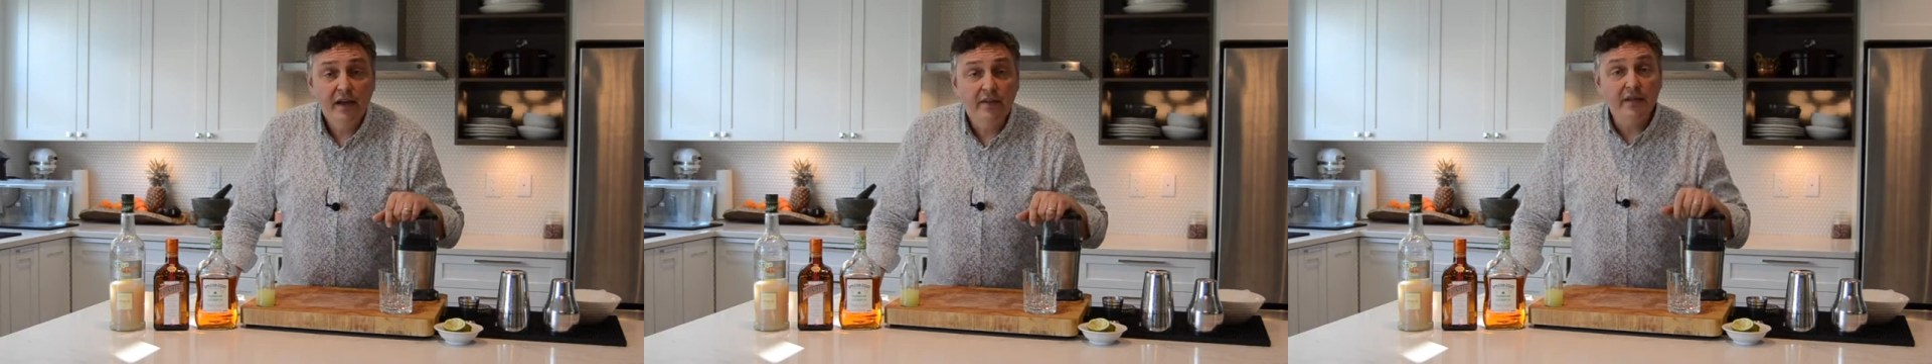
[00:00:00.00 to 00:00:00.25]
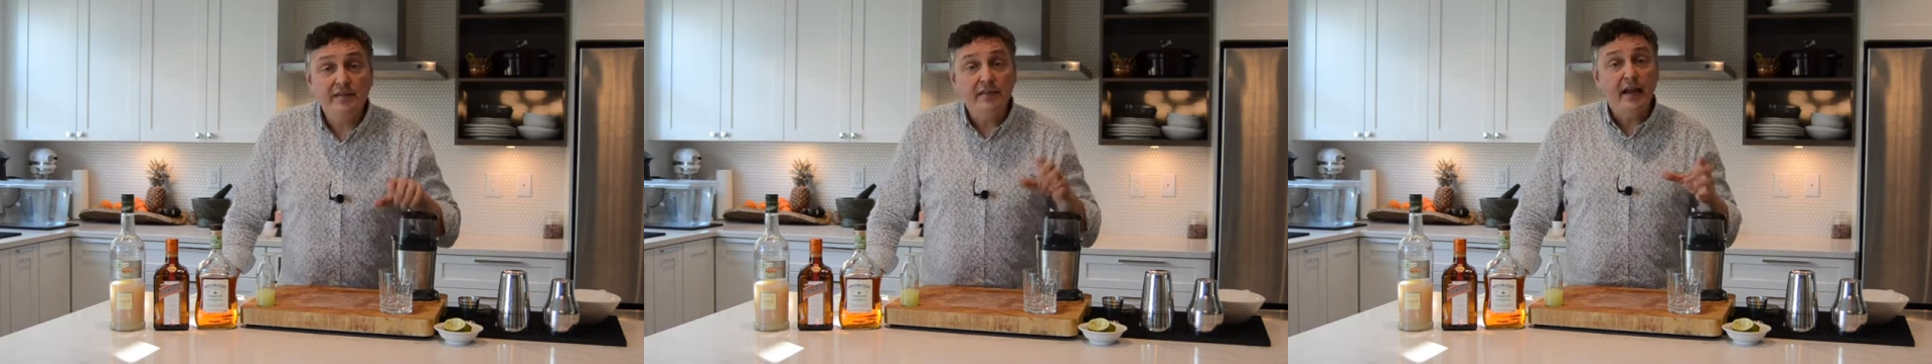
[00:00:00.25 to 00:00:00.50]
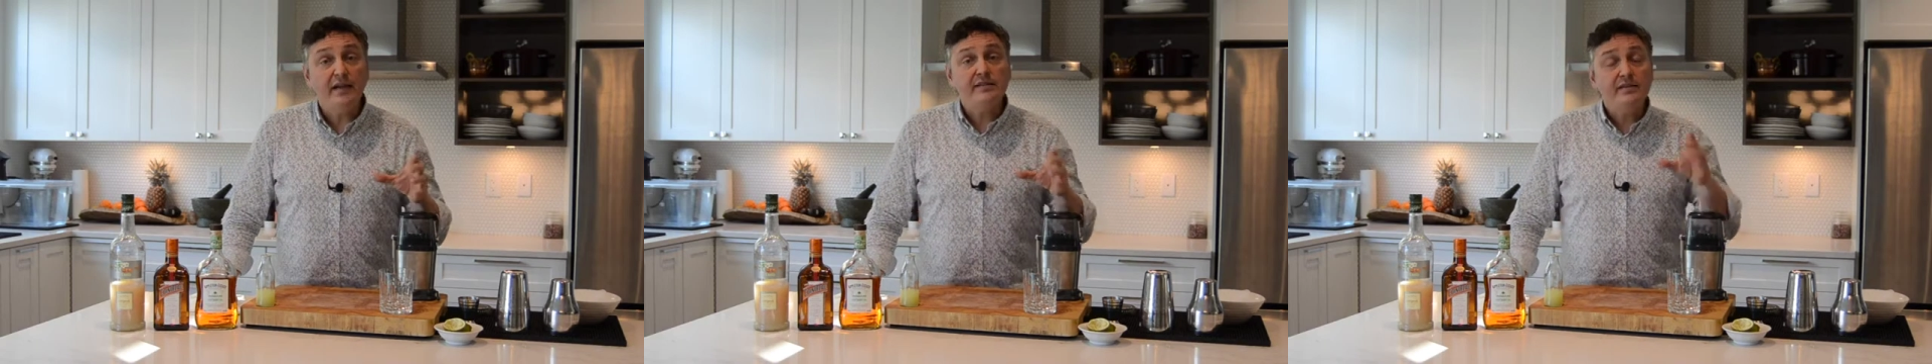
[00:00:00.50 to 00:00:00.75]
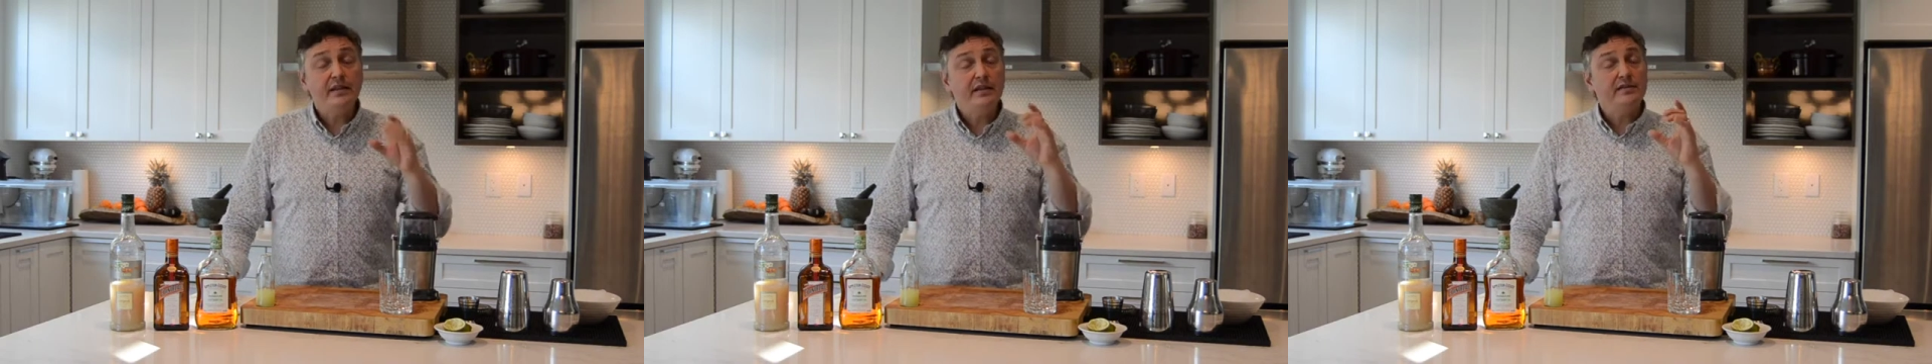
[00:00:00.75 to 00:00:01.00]
this
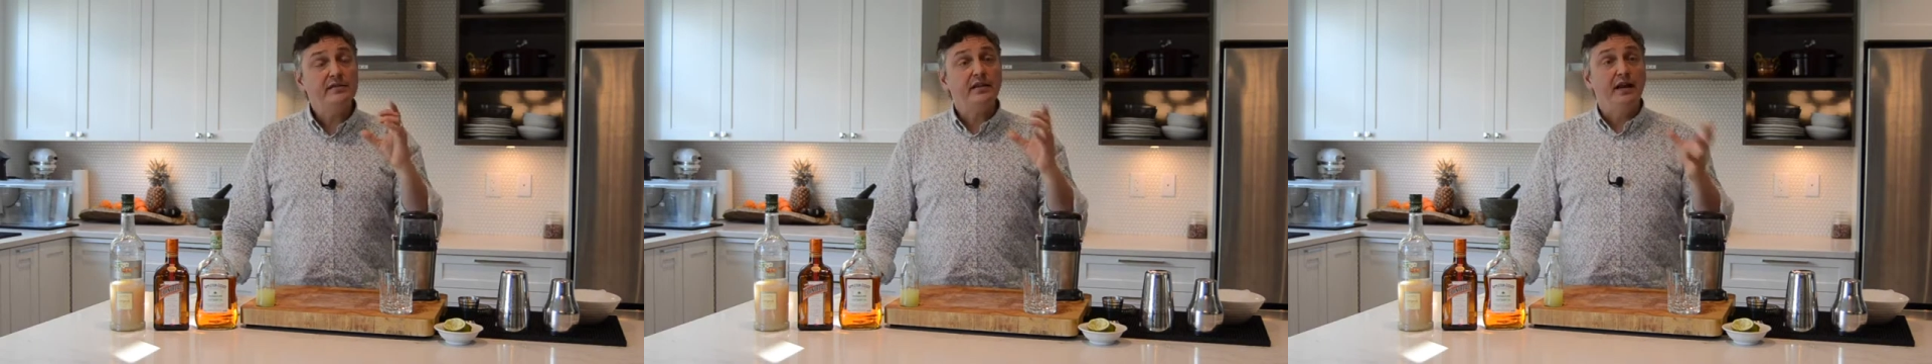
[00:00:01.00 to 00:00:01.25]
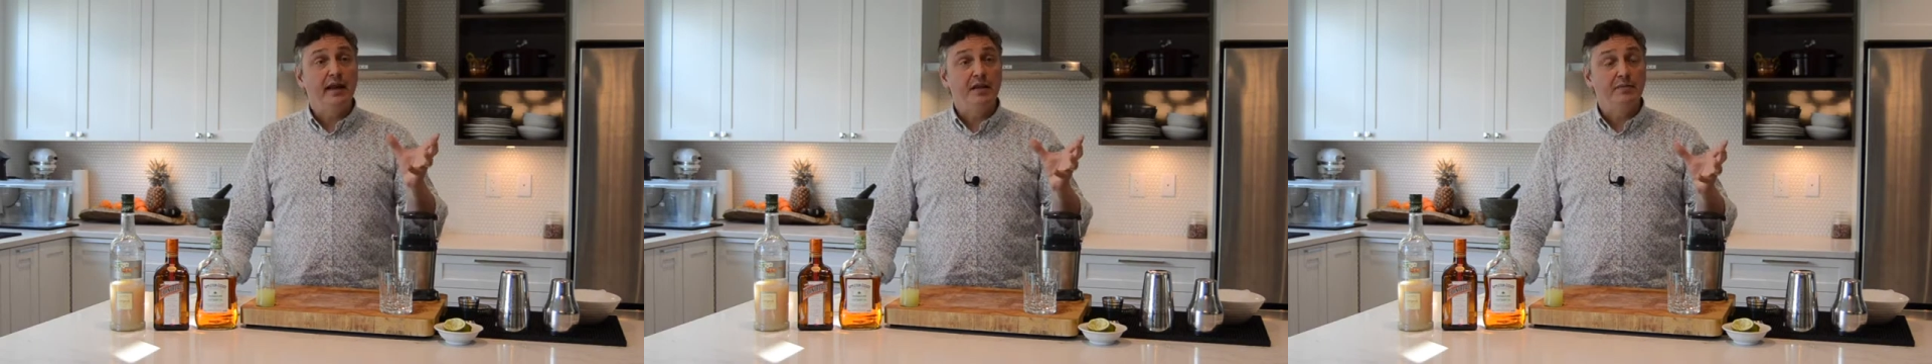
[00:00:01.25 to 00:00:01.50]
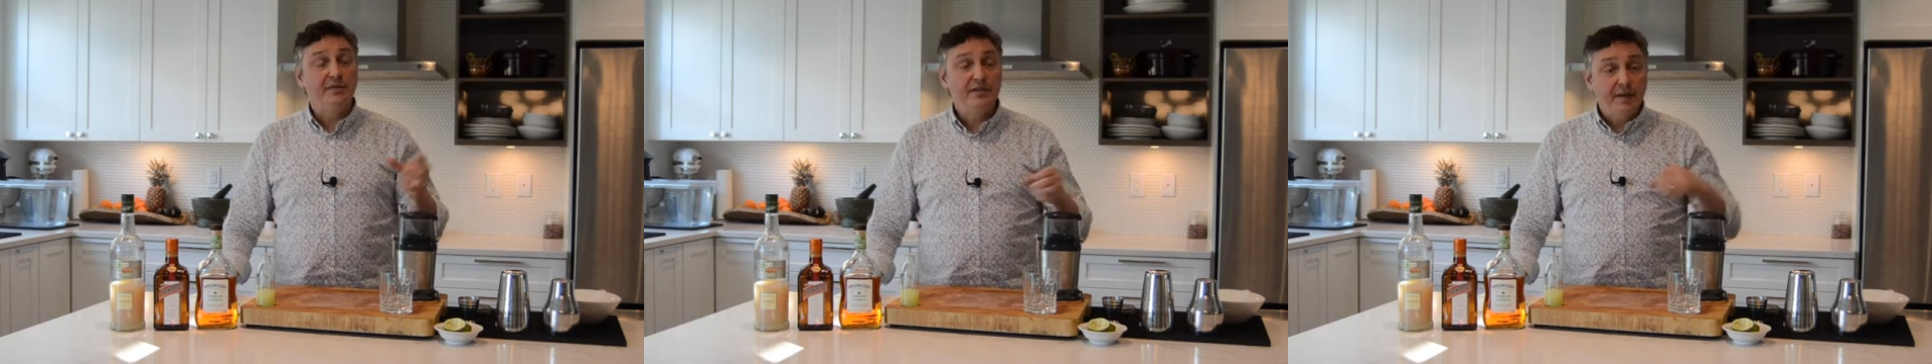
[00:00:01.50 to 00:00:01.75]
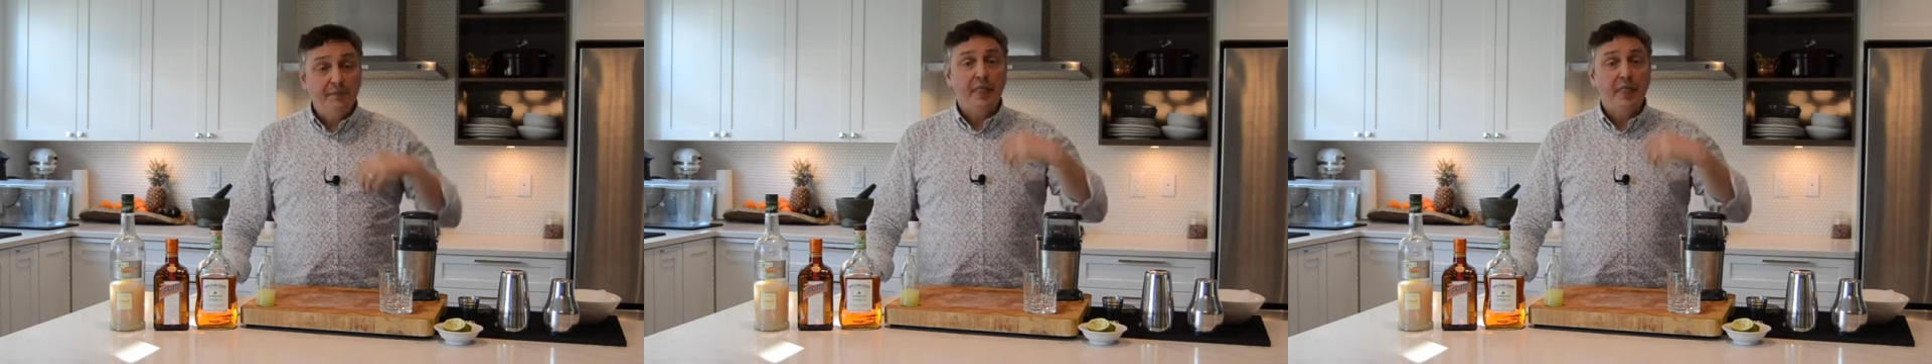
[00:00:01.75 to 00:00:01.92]
guest exclaimed,